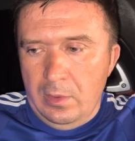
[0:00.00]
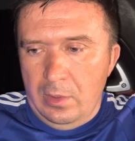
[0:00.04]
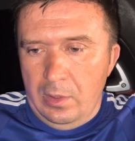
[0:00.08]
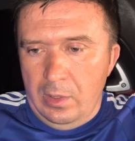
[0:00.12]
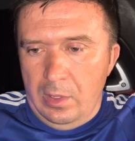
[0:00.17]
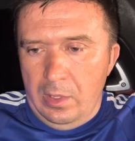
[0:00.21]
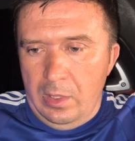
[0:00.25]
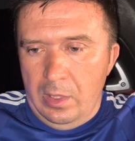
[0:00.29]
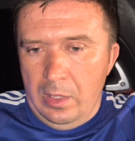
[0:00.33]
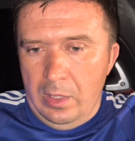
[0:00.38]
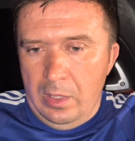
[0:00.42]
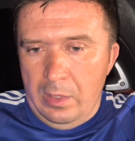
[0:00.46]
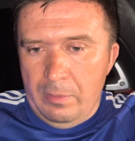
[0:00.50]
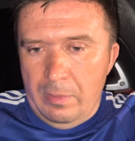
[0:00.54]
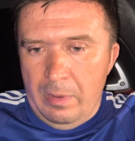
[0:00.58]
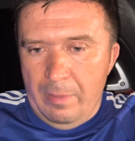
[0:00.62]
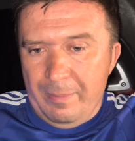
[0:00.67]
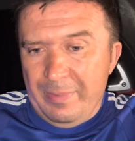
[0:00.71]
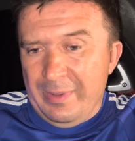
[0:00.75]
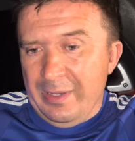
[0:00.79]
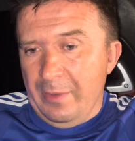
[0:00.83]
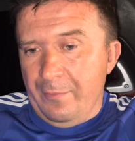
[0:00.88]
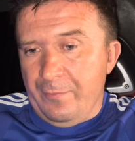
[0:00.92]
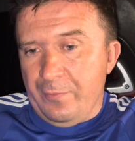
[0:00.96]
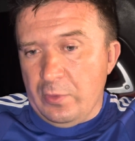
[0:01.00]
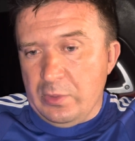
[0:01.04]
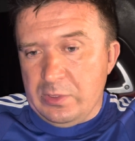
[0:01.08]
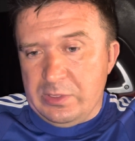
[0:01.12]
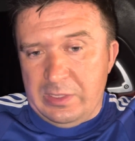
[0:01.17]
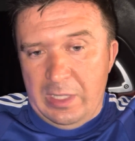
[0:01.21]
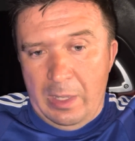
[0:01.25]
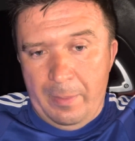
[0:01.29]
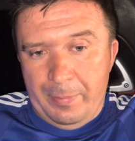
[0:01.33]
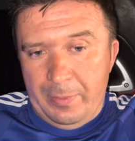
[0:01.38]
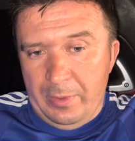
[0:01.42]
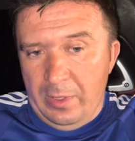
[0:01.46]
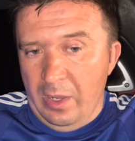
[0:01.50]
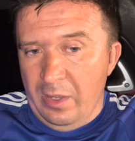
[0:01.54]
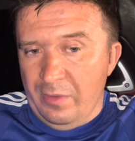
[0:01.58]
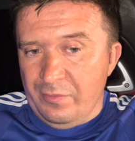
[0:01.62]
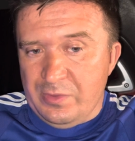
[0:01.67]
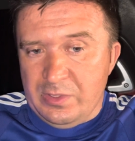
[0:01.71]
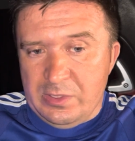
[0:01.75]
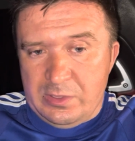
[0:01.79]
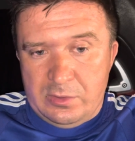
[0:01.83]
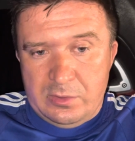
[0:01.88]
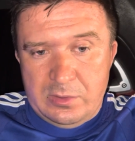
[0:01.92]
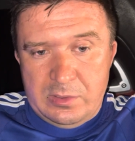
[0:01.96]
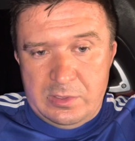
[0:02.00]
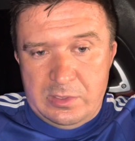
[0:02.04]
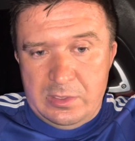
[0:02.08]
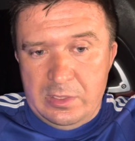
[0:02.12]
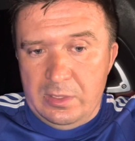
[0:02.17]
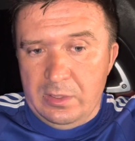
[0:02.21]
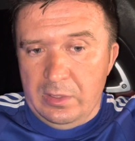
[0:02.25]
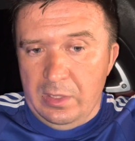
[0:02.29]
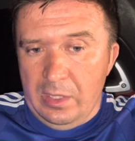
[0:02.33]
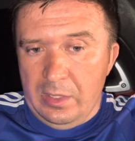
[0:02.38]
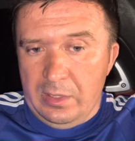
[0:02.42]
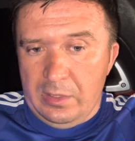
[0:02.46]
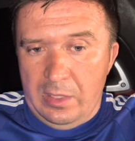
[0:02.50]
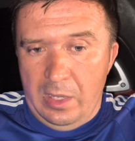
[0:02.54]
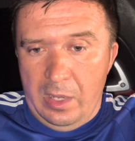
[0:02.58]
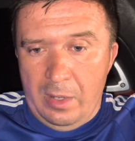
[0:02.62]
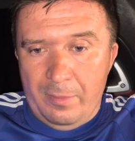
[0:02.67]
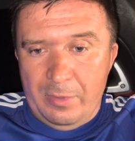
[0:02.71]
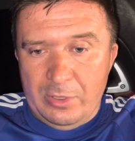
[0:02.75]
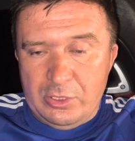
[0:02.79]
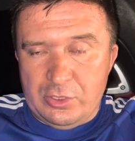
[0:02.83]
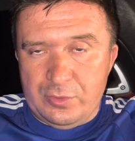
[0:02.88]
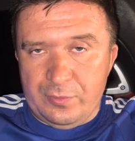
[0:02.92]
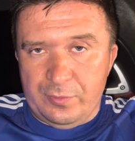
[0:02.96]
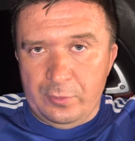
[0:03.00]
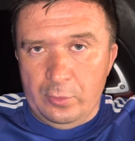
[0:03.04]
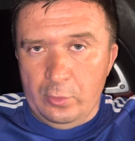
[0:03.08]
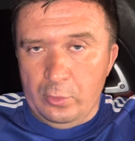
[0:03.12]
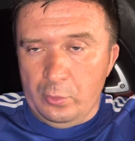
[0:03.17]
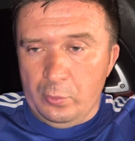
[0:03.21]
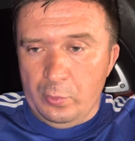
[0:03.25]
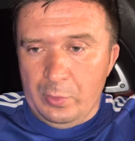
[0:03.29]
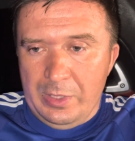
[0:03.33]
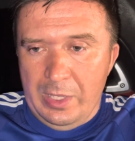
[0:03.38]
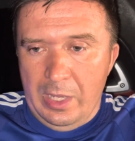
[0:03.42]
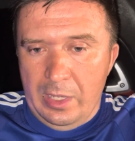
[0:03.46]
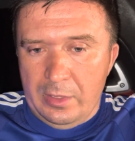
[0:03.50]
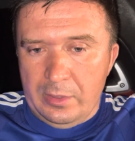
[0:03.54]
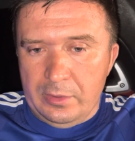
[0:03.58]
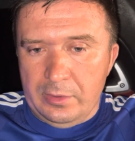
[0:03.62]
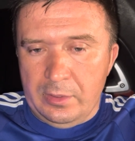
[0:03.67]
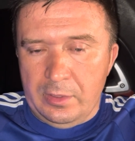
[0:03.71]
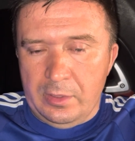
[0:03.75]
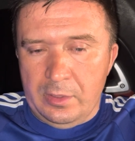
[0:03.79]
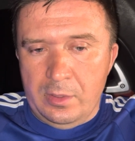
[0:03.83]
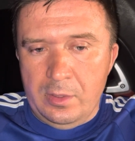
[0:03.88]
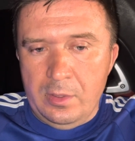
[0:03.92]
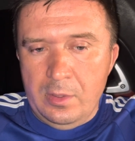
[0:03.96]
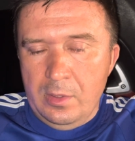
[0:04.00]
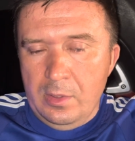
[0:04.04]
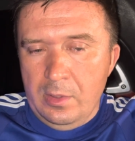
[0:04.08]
I'm gonna first top it off just to see like how much fluid we got in there,